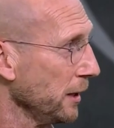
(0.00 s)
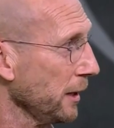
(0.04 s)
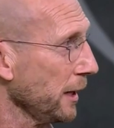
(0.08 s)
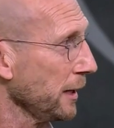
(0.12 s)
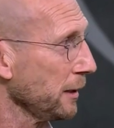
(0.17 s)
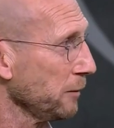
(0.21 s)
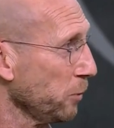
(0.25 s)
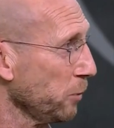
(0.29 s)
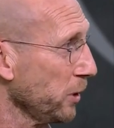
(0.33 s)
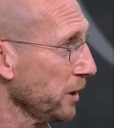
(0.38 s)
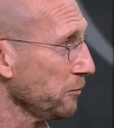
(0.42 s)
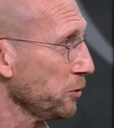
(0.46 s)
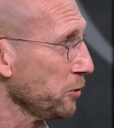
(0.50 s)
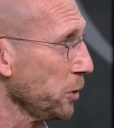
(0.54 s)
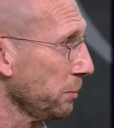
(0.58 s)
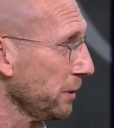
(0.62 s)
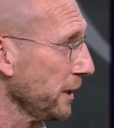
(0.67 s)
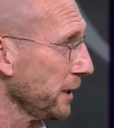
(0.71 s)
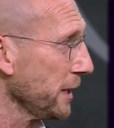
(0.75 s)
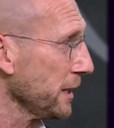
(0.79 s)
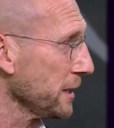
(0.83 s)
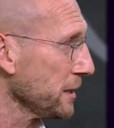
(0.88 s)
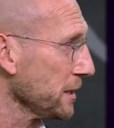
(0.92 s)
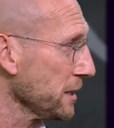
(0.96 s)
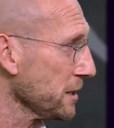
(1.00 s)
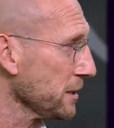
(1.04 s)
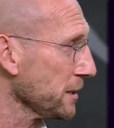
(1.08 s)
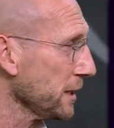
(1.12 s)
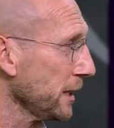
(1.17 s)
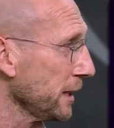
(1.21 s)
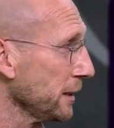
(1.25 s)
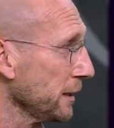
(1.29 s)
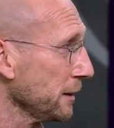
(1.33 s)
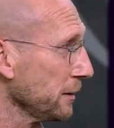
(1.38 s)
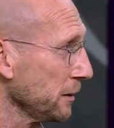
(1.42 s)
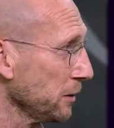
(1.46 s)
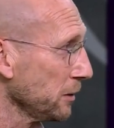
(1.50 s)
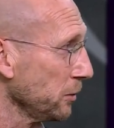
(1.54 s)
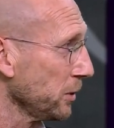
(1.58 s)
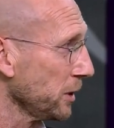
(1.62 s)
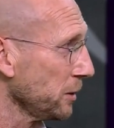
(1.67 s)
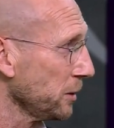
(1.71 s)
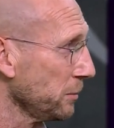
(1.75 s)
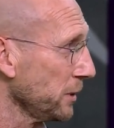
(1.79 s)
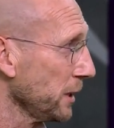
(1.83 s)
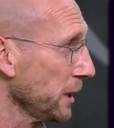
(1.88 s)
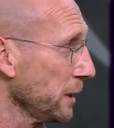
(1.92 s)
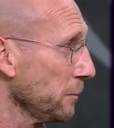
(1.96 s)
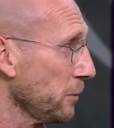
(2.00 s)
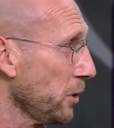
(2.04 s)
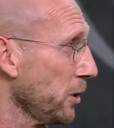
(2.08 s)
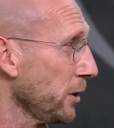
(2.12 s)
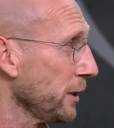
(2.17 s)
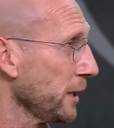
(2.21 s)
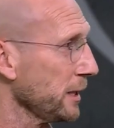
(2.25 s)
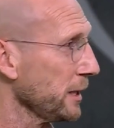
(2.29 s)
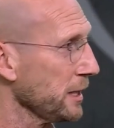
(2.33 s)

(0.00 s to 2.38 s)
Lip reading: and one of your players is saying, you know, you want to bring him on,